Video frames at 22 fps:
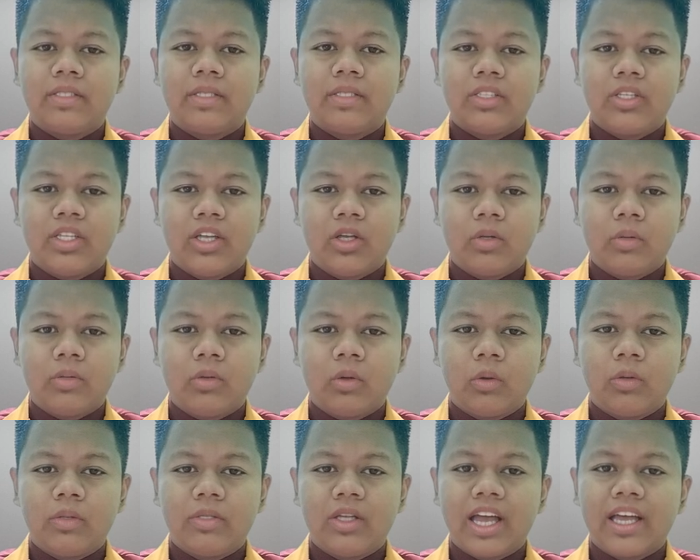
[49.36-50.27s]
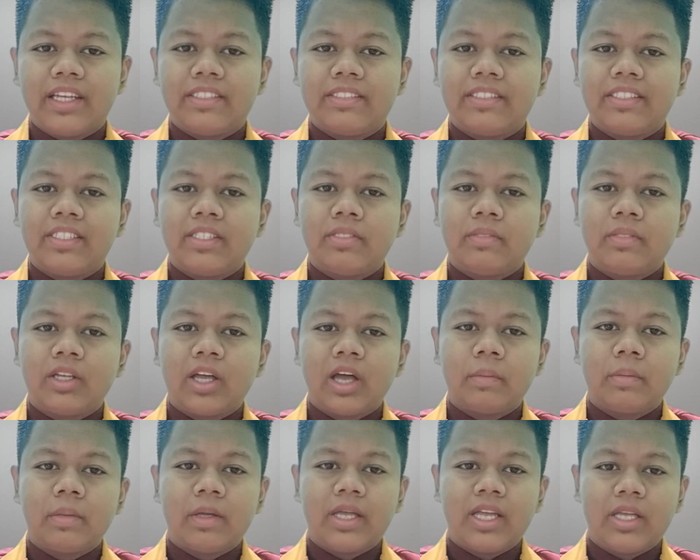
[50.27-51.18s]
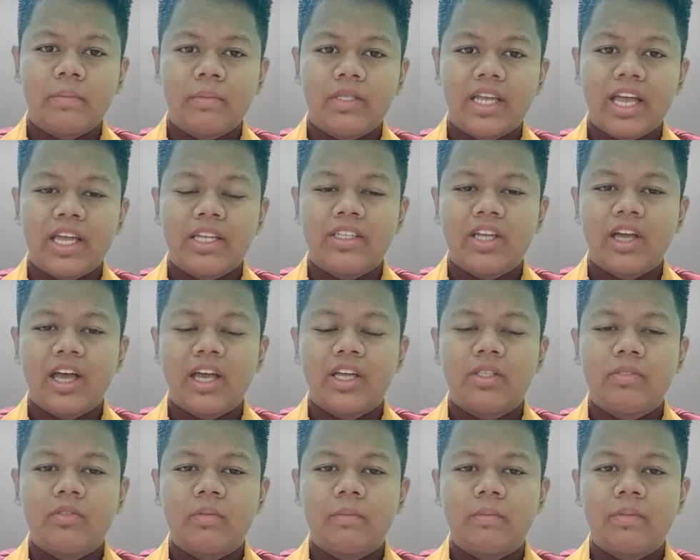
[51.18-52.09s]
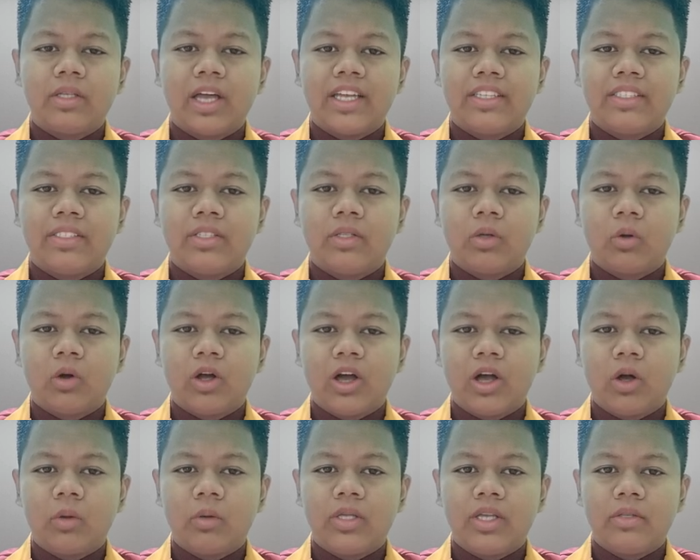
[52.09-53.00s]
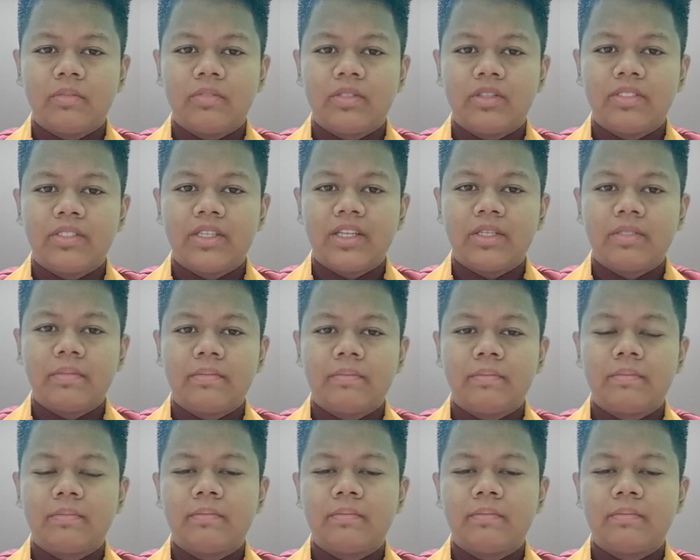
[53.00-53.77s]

This shows all the assets of the company obtained either from debt or equity funding.